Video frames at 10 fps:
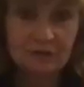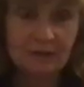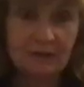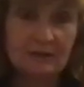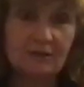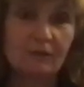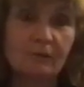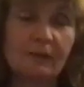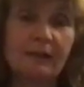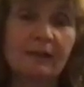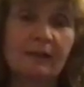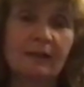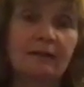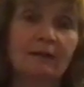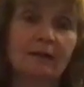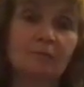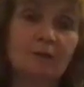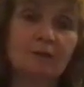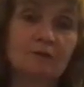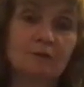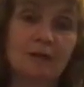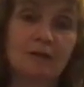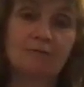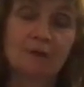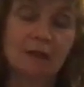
just to get us going, and we also have